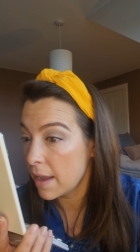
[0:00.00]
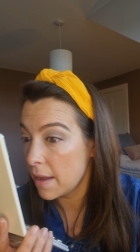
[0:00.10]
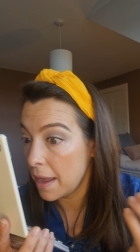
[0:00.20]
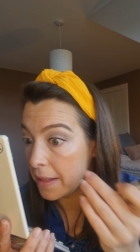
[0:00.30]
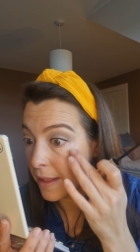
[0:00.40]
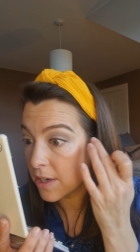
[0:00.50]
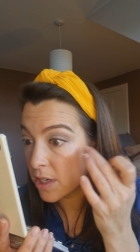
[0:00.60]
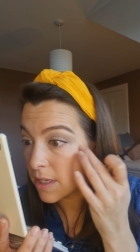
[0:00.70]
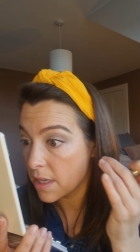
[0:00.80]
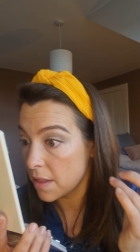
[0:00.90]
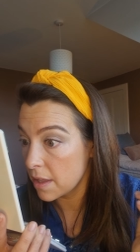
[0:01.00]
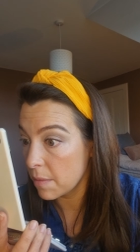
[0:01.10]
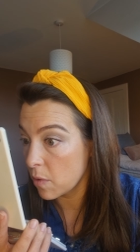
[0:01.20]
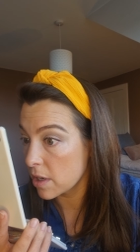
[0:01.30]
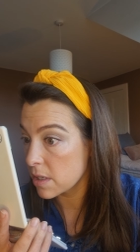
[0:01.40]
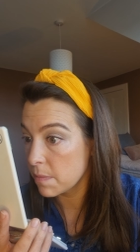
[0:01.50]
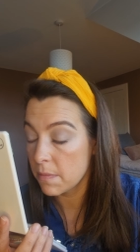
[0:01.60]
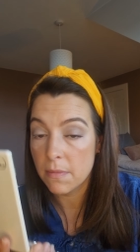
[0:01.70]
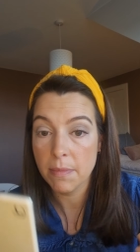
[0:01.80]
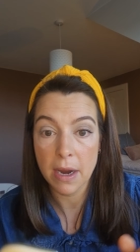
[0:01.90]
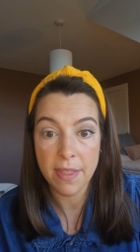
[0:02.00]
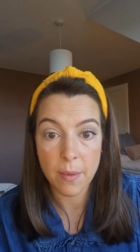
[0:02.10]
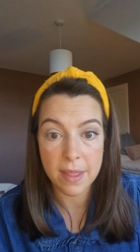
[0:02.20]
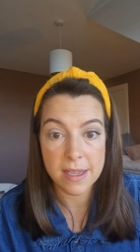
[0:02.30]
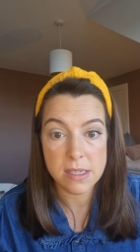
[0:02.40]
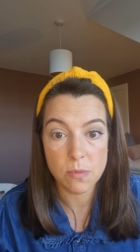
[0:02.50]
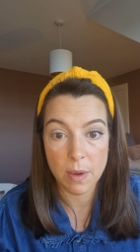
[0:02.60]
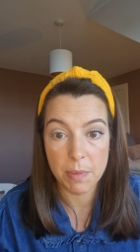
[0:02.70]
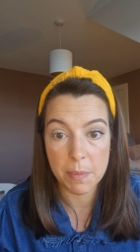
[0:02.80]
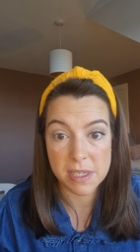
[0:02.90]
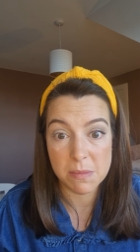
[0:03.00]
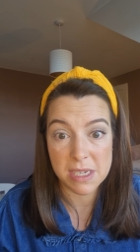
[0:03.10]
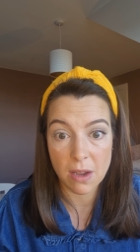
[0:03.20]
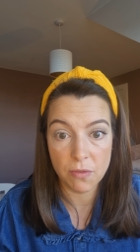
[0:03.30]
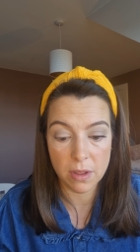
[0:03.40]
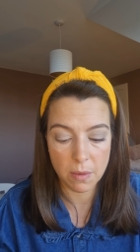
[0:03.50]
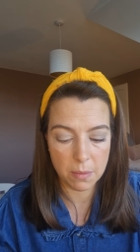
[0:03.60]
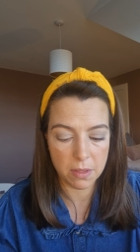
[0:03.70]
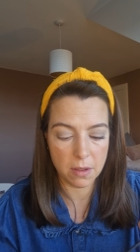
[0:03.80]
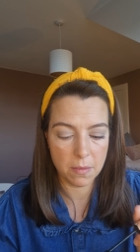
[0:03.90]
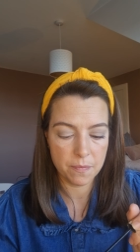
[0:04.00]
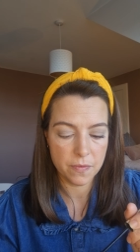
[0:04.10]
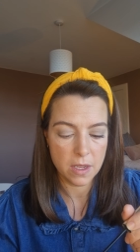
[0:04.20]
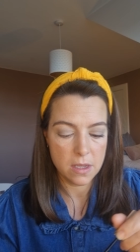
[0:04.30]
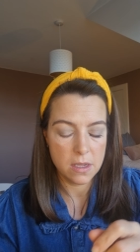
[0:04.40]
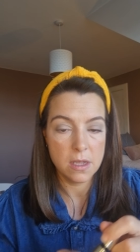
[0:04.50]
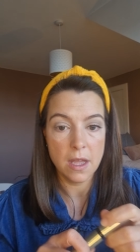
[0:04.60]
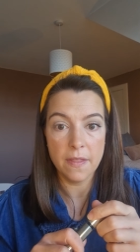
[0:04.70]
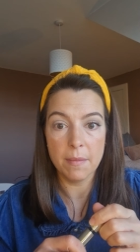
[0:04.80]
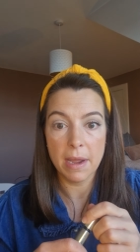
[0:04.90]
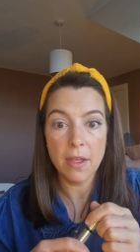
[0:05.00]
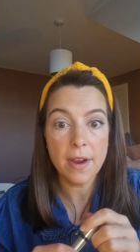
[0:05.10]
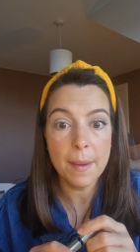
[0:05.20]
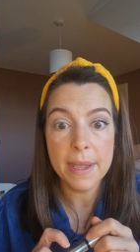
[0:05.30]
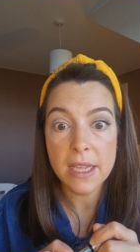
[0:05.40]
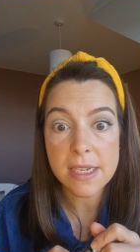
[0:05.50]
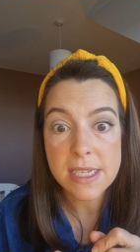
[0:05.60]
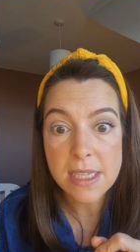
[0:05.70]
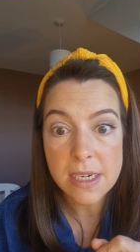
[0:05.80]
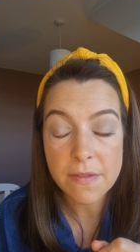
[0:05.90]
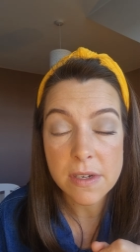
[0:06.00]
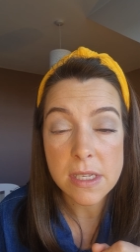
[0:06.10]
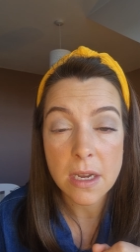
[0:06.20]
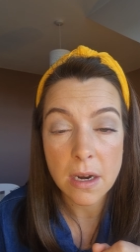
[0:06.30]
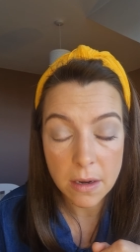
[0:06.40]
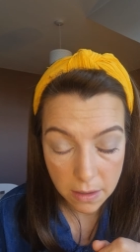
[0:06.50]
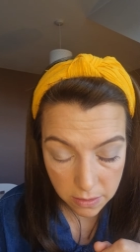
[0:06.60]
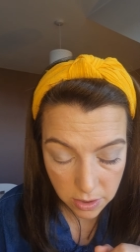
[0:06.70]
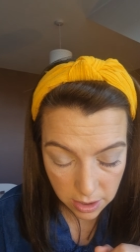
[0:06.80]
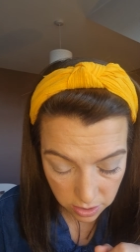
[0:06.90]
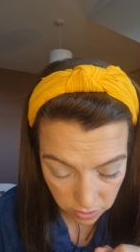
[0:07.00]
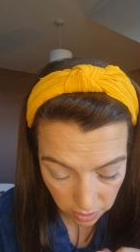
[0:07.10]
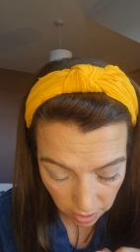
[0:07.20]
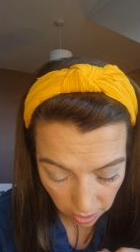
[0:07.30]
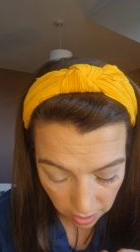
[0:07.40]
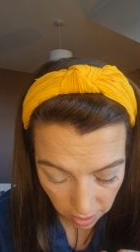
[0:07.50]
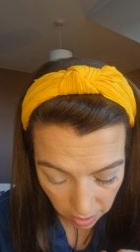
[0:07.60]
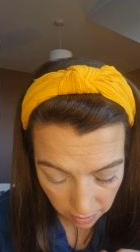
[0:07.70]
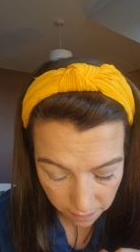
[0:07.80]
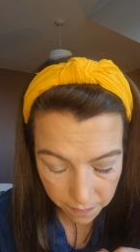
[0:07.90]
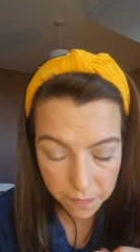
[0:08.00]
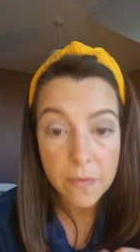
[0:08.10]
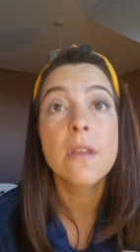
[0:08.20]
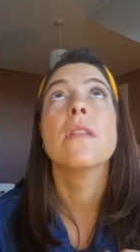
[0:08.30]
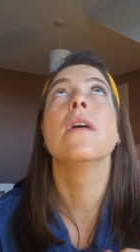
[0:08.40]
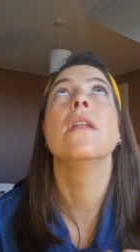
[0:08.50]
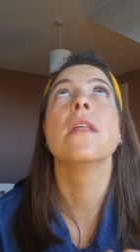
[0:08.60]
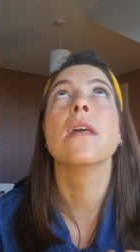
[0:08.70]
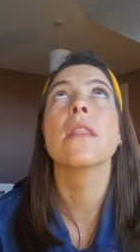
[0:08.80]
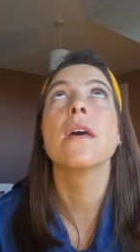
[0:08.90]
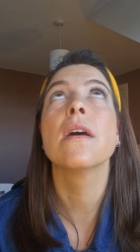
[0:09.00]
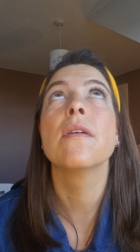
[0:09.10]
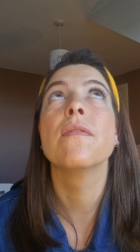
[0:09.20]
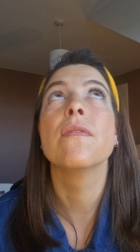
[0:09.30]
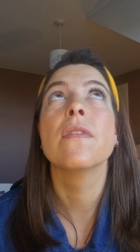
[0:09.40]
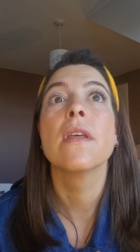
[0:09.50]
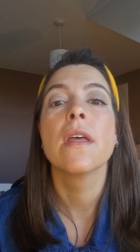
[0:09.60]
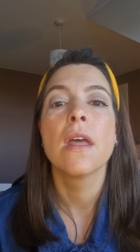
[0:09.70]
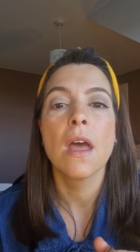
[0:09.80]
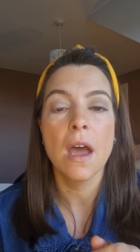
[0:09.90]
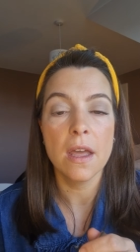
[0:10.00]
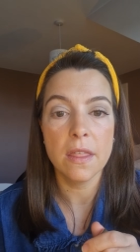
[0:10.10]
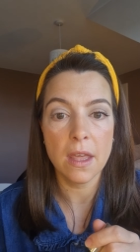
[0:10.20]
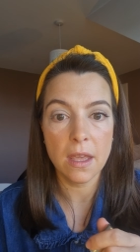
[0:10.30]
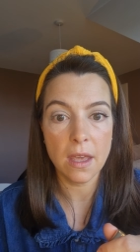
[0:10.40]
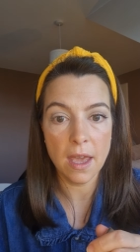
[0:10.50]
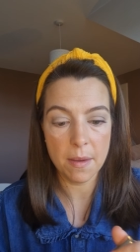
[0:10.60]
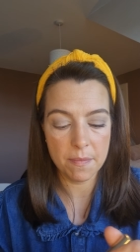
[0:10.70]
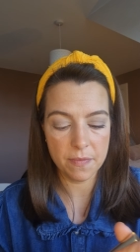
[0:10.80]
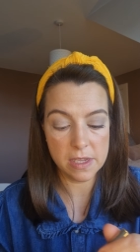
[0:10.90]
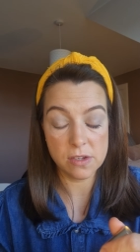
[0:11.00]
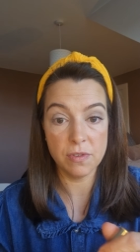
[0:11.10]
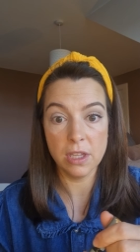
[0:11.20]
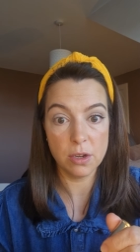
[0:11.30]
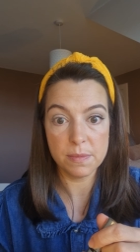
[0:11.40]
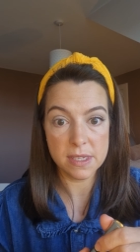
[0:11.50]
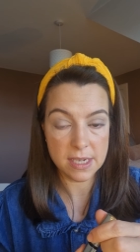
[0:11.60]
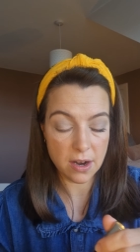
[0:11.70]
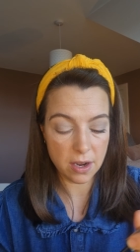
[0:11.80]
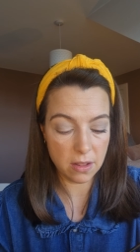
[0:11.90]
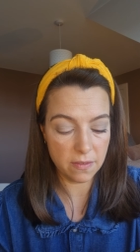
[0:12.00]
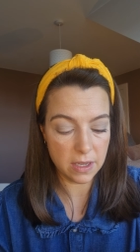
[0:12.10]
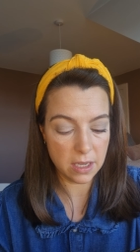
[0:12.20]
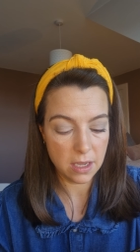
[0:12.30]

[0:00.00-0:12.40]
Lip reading: eyelashes. I think it works better that way. That's when people seem to get on really well with it. And then my other eye, but you can see the difference there. I'll try and show you like that. And then like that. I think it's a really good mascara. I love it.